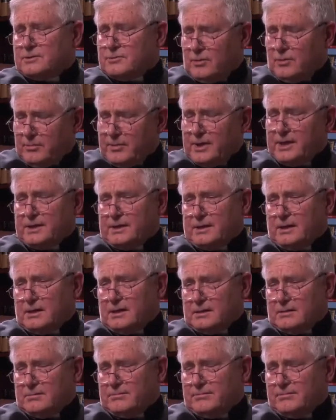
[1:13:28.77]
to Almighty
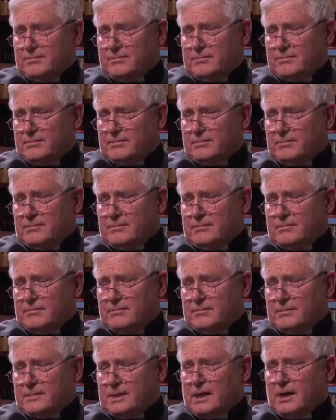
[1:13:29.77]
God.
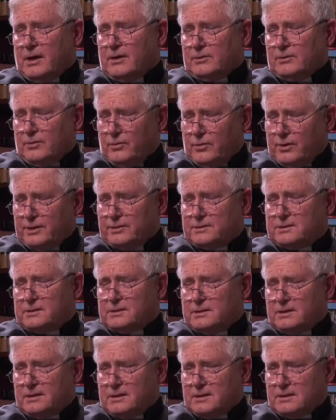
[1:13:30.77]
That our
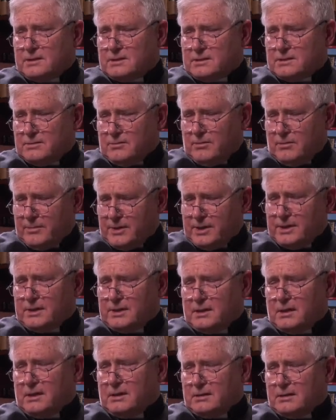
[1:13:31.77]
loyalty is to
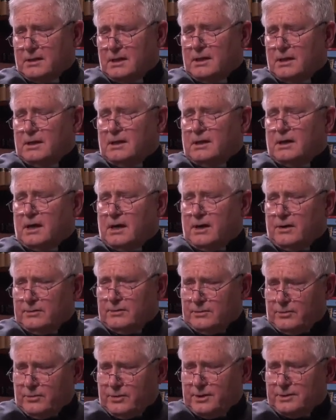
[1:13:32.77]
Almighty God.
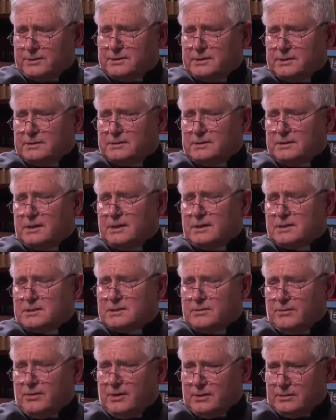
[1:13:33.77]
Our loyalty
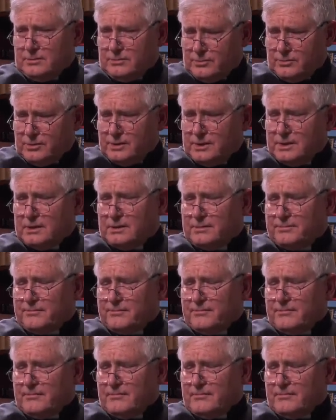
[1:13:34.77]
is to our Lord,